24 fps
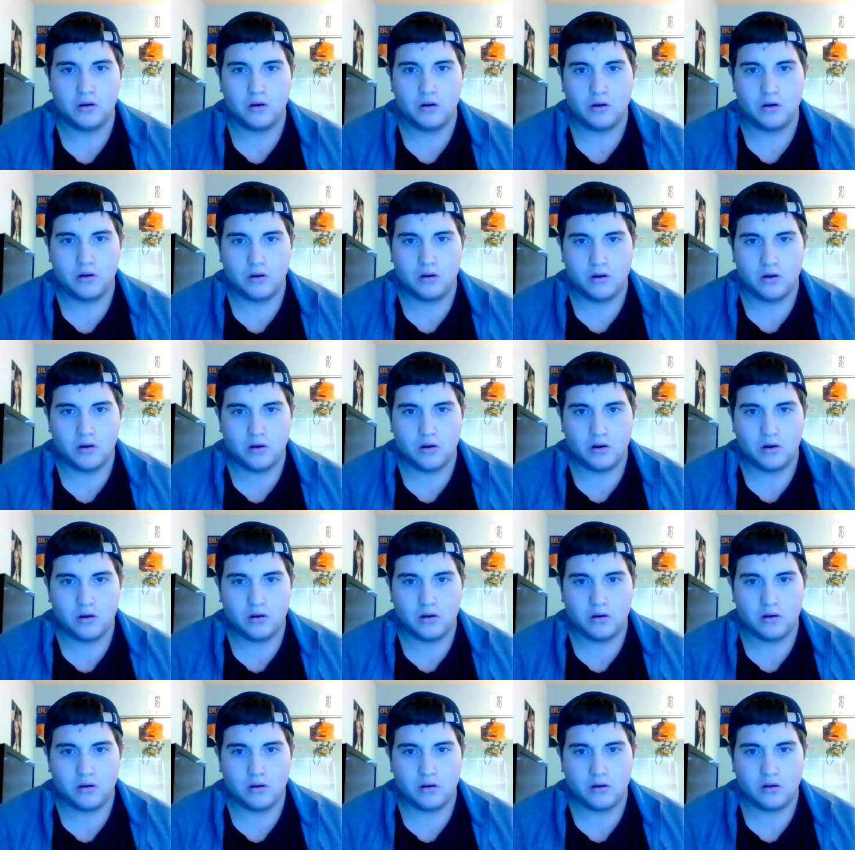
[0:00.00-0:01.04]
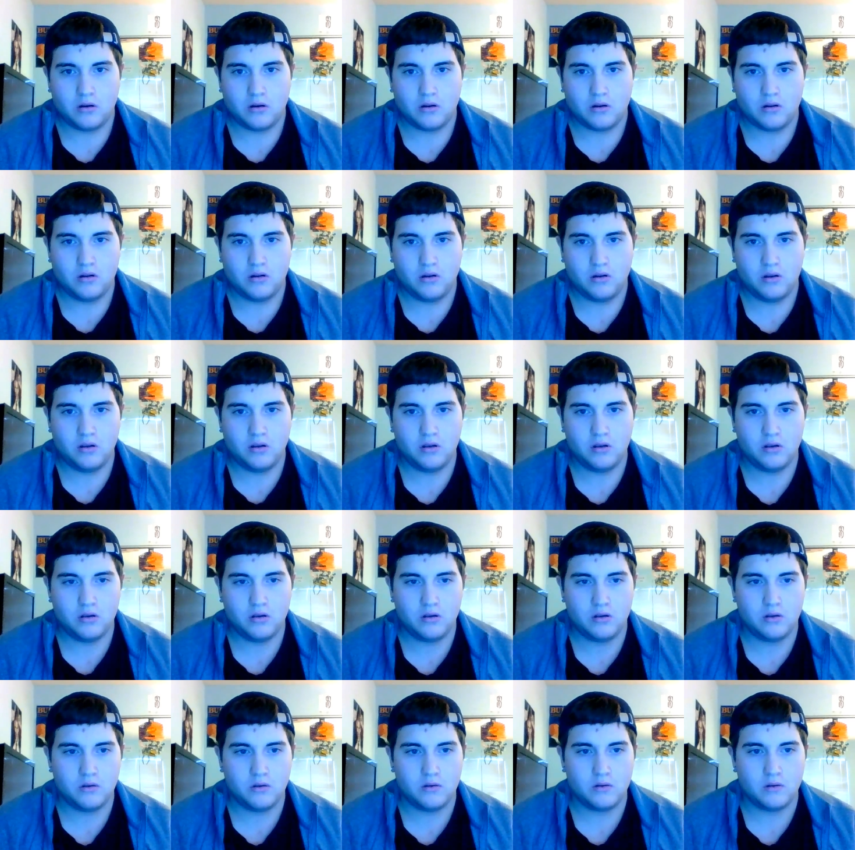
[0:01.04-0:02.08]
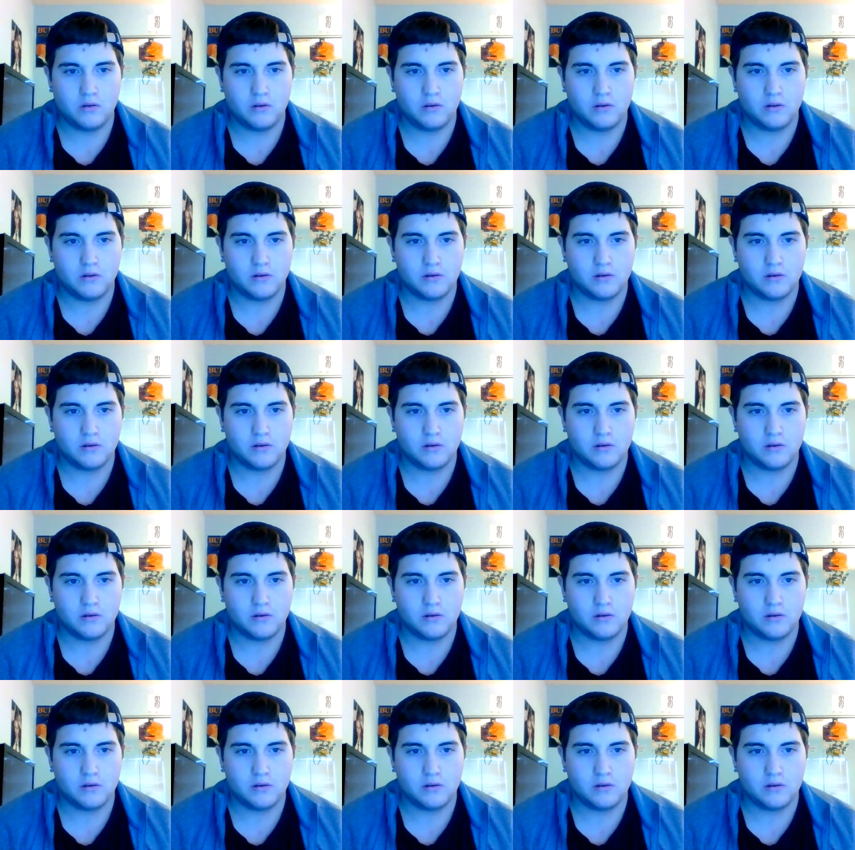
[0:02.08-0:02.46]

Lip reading: No one is speaking in this clip.